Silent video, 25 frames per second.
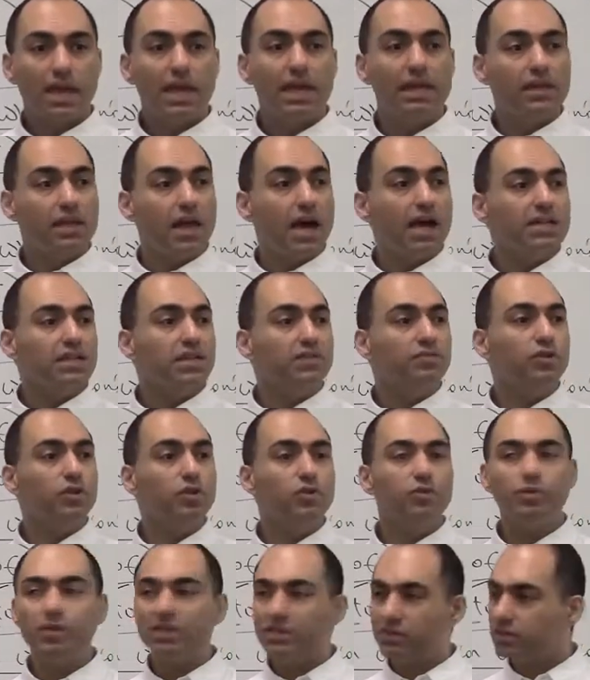In light of
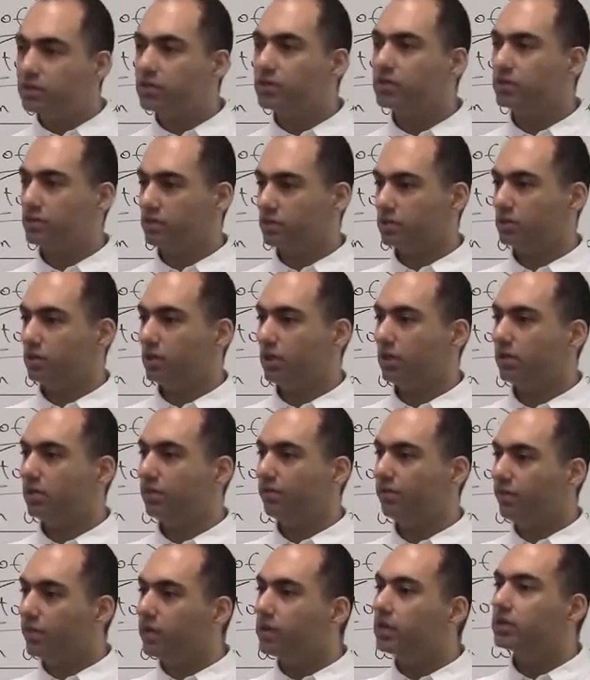new research in
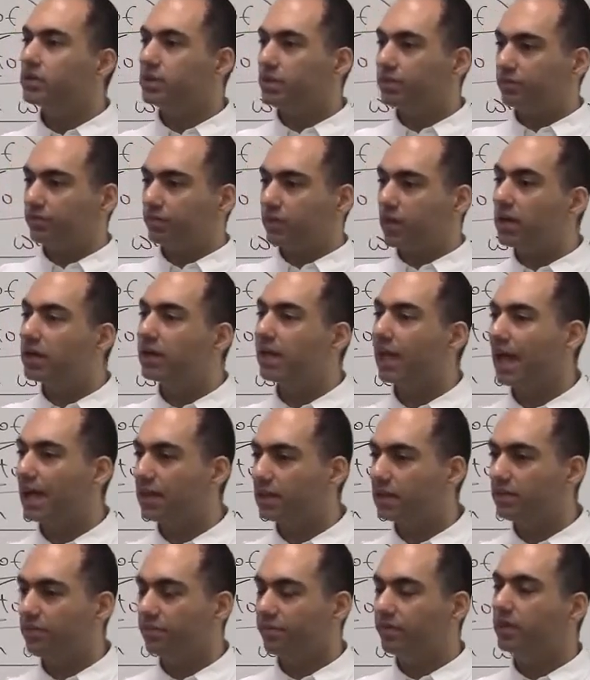the field of lung
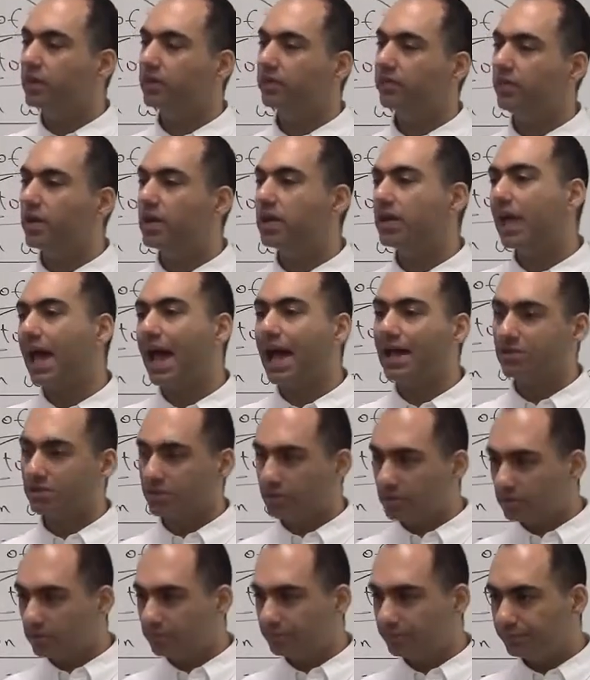
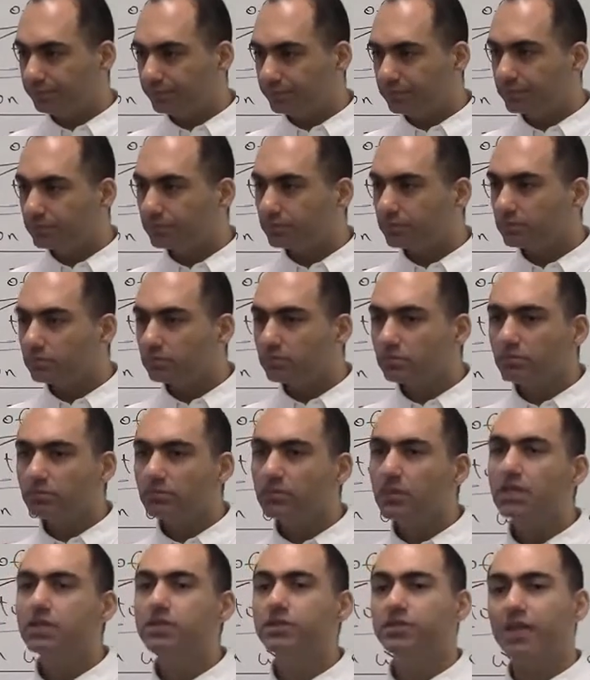cancer,
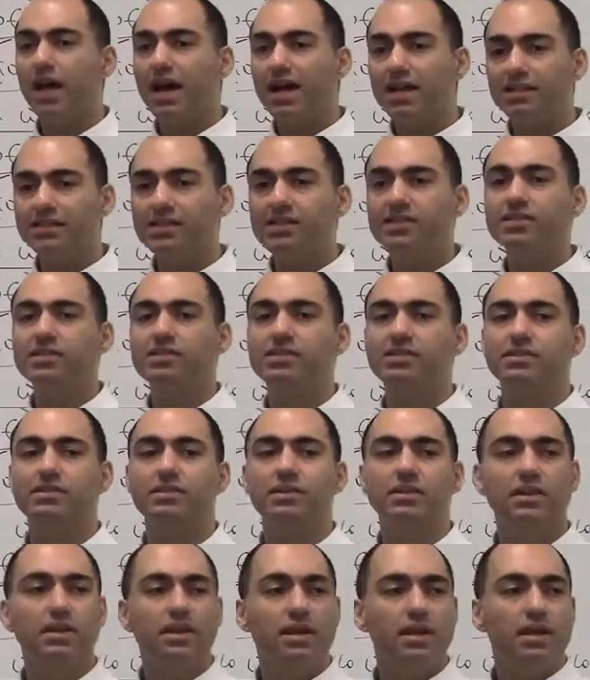scientists,